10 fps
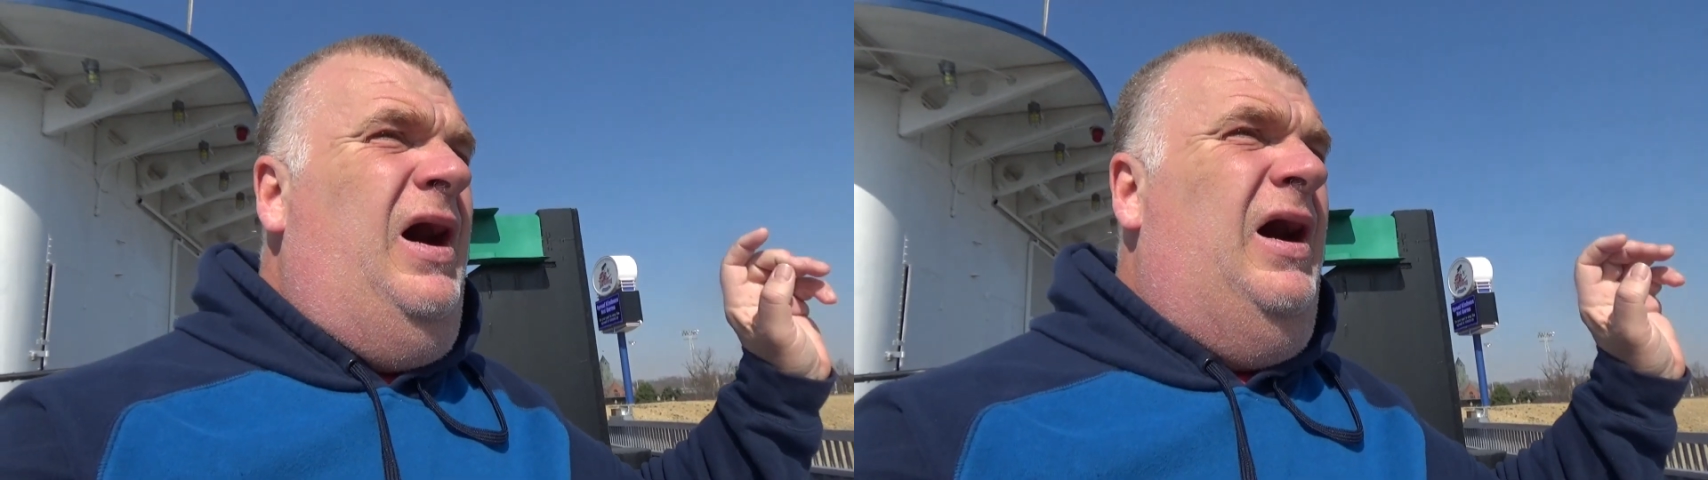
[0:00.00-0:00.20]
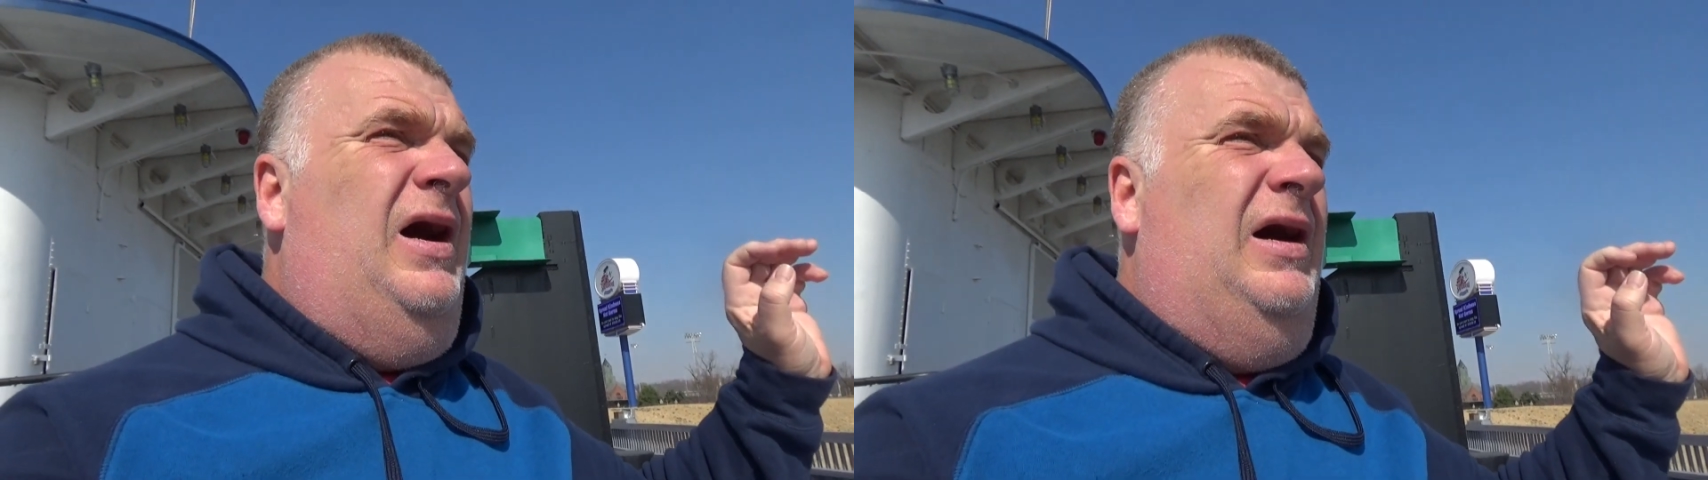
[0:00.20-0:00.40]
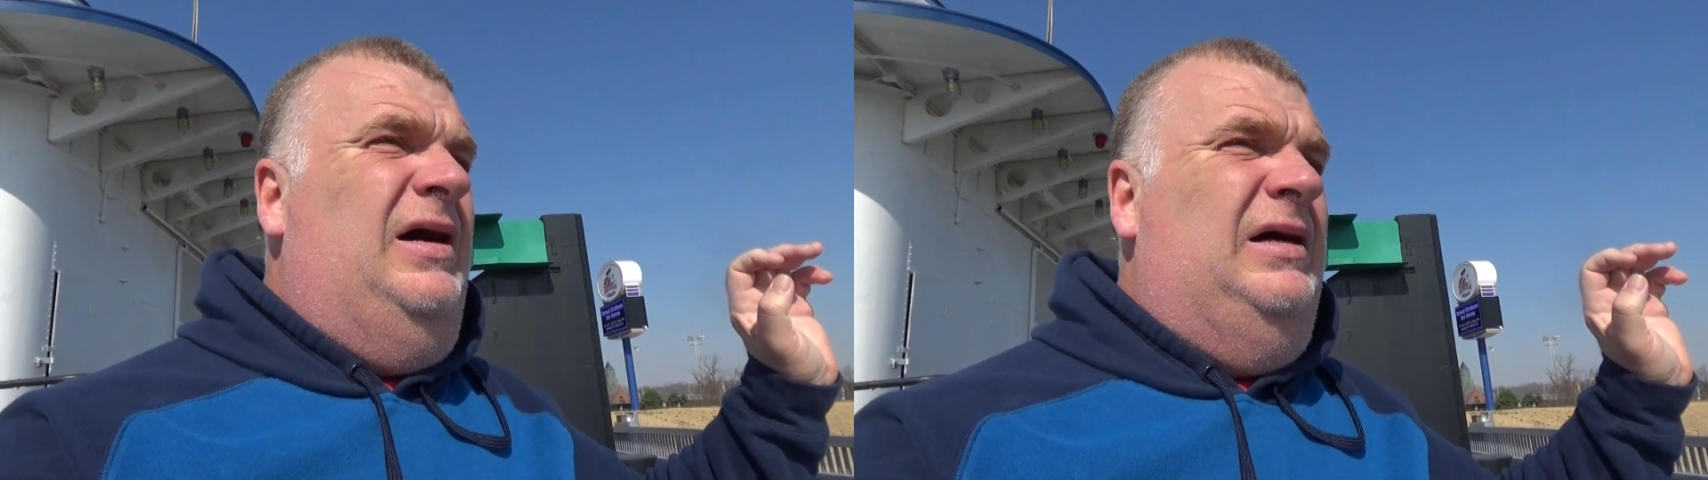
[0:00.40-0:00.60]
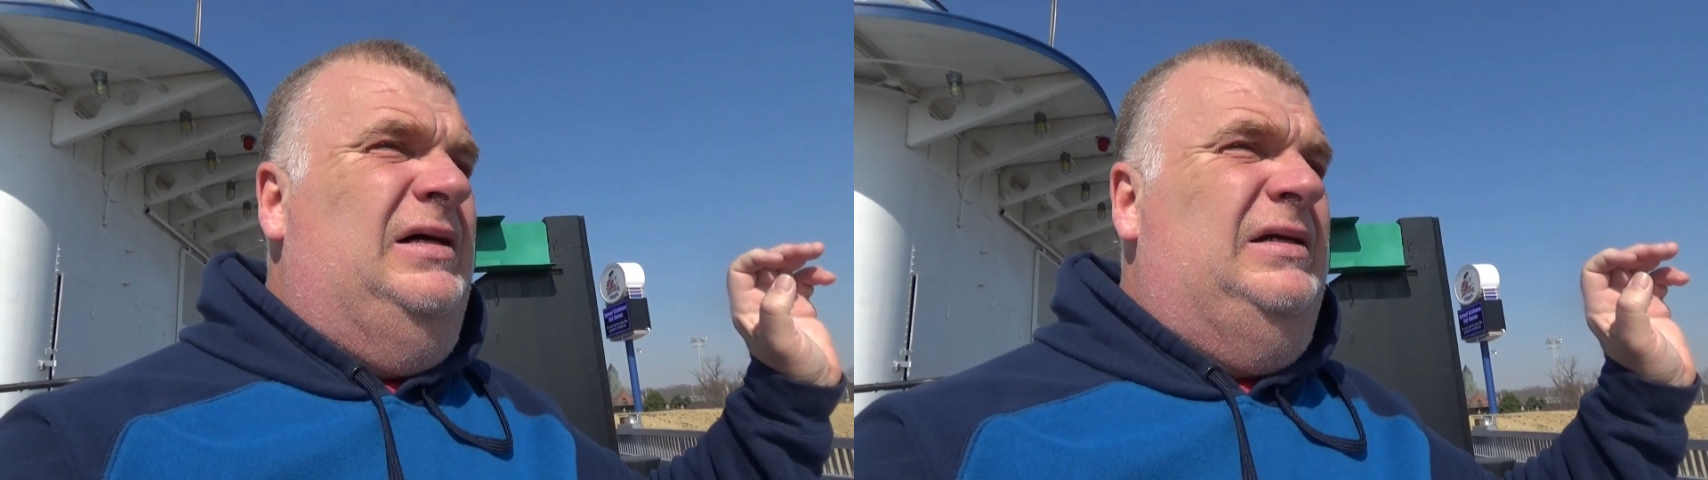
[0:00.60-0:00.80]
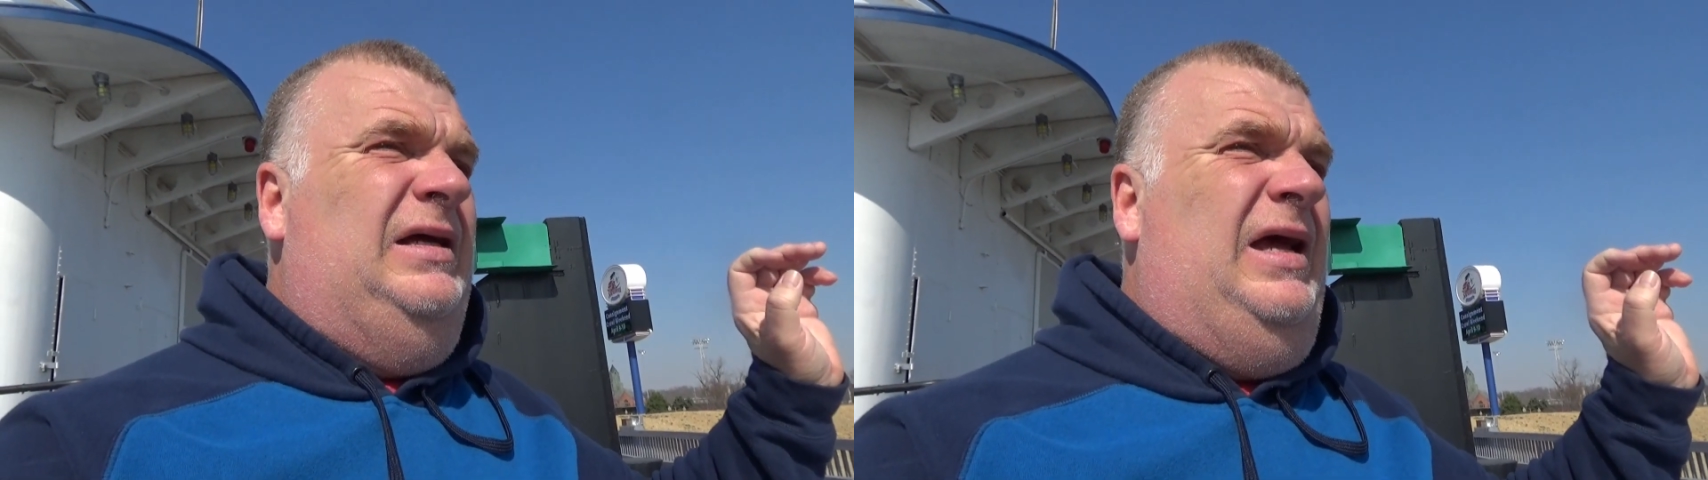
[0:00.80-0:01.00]

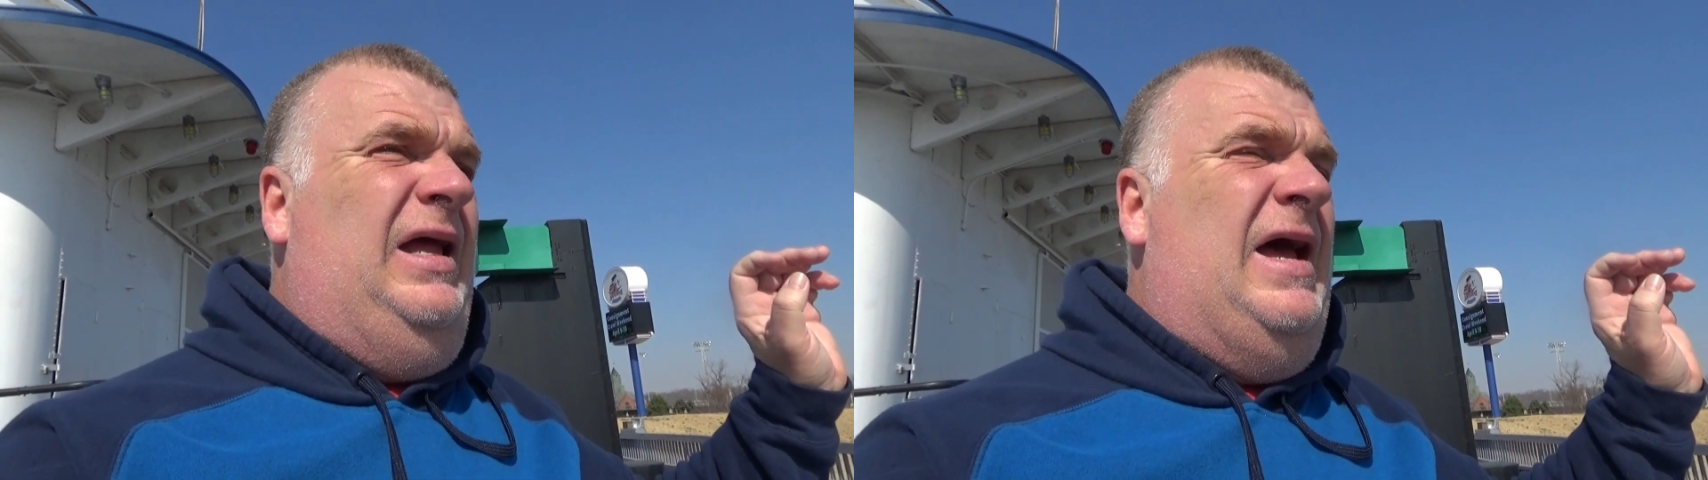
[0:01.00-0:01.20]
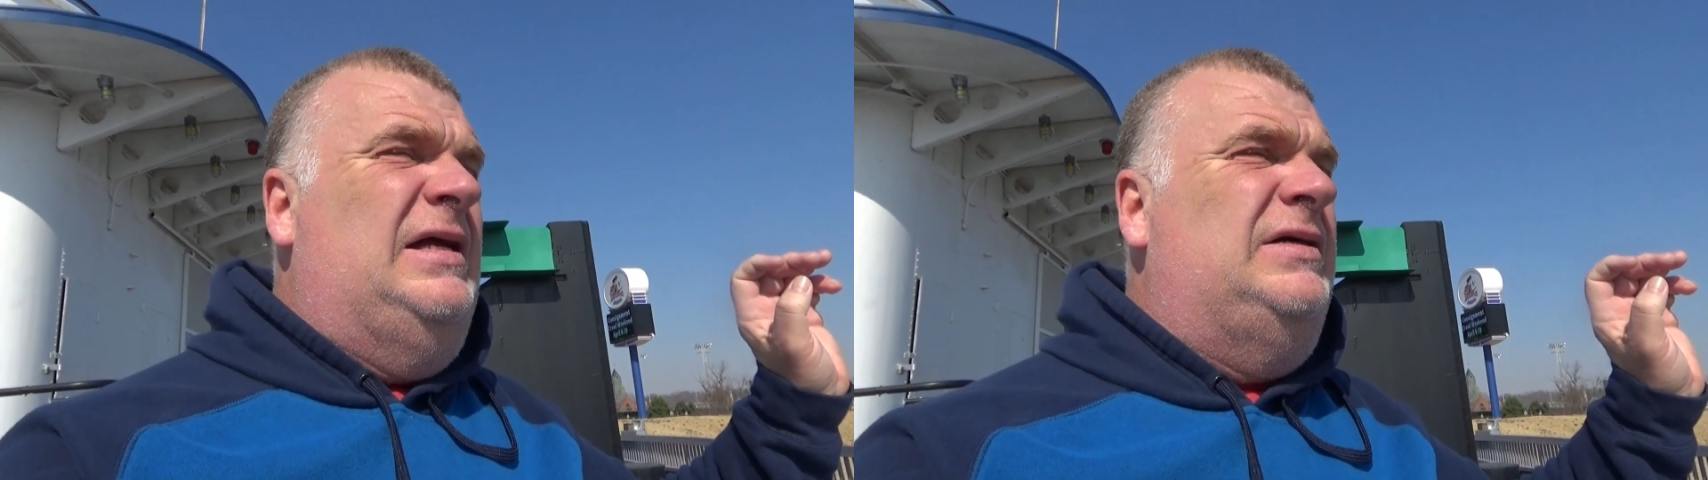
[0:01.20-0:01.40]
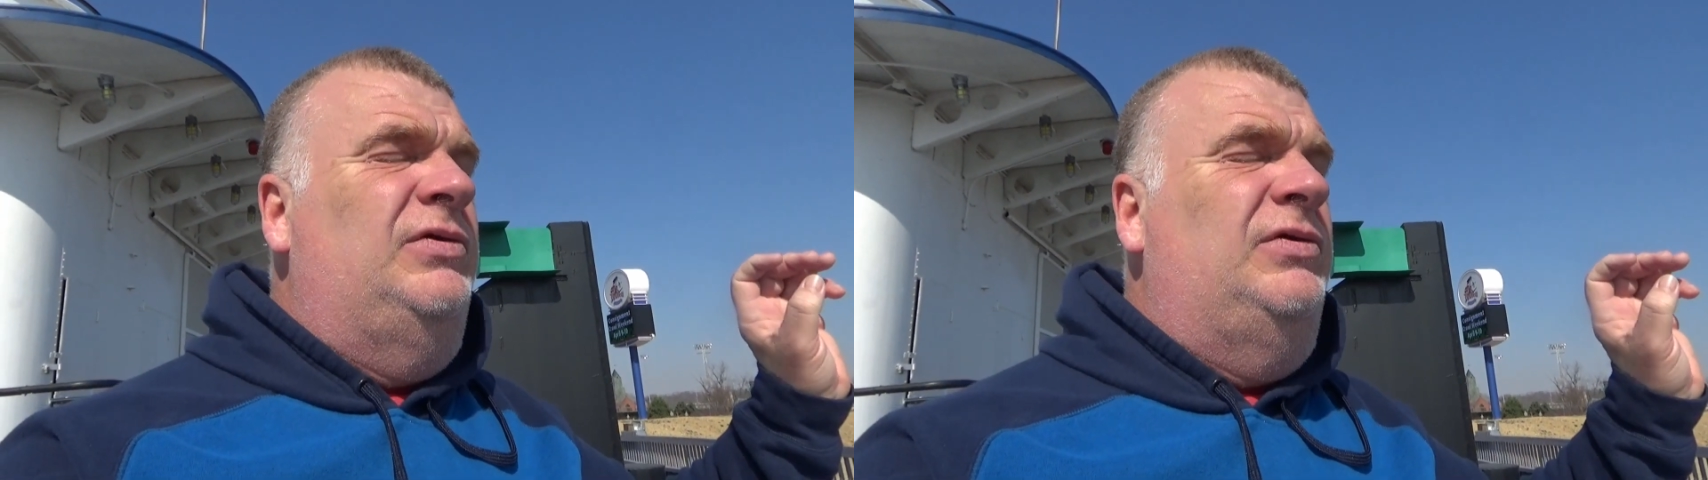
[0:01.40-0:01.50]
it has